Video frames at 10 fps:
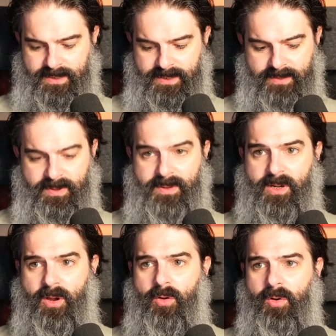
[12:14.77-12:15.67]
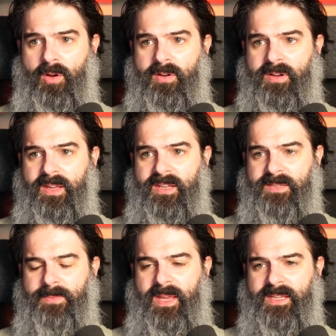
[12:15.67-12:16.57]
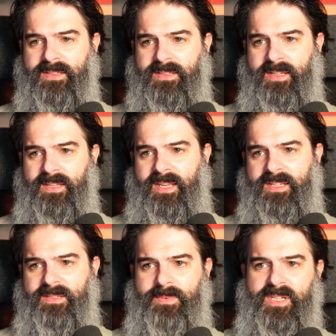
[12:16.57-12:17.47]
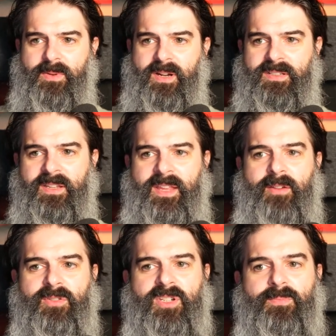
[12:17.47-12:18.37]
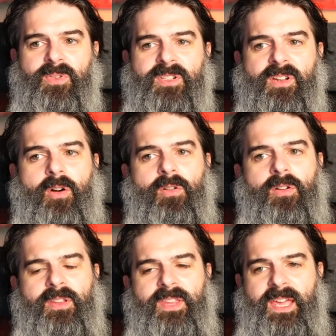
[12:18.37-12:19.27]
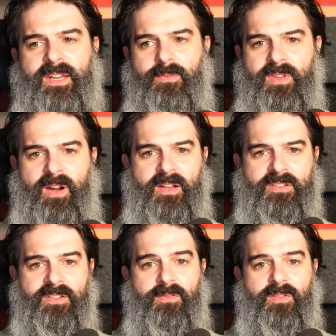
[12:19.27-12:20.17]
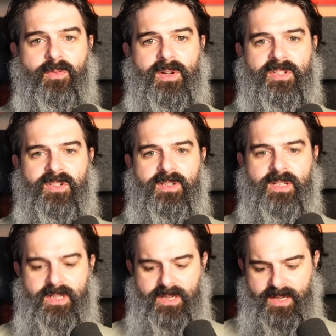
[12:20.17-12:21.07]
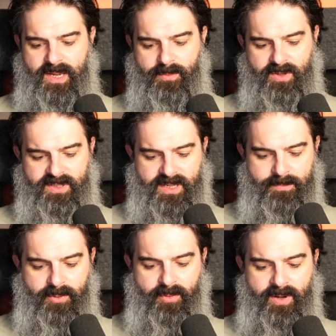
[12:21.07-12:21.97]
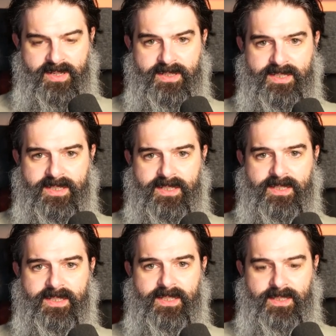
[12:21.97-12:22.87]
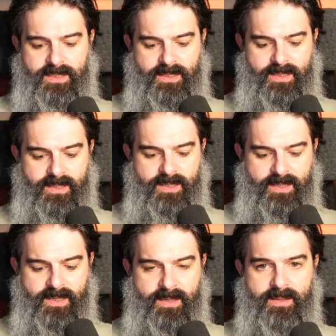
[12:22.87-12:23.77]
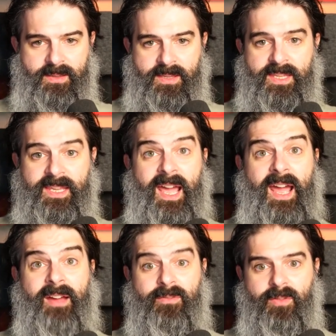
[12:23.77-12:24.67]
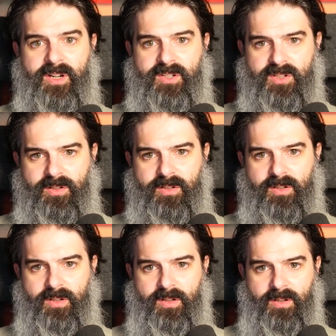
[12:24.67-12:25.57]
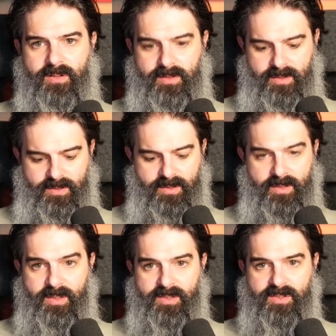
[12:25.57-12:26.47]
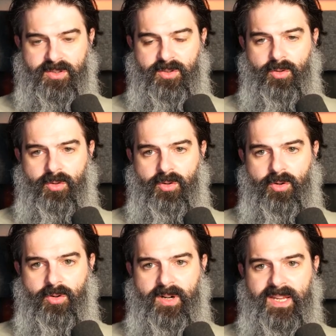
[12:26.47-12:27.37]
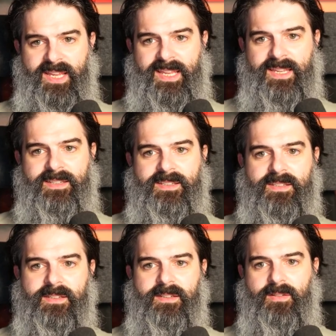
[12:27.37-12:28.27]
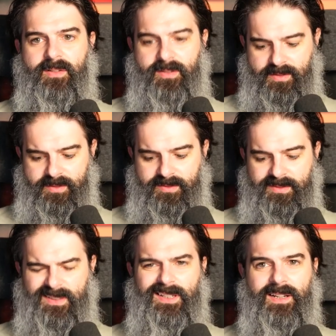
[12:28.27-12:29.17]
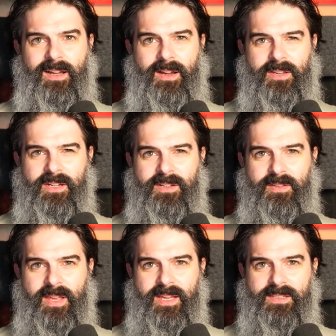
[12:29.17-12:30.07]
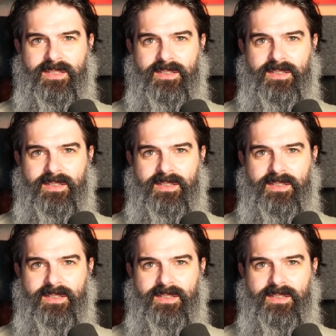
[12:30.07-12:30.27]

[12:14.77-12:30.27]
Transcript: maybe a colon, a space, and then speech marks, and that would just put a colon at the end when they're asking you the question. And we're going to say print the average score is. How are you going to do that?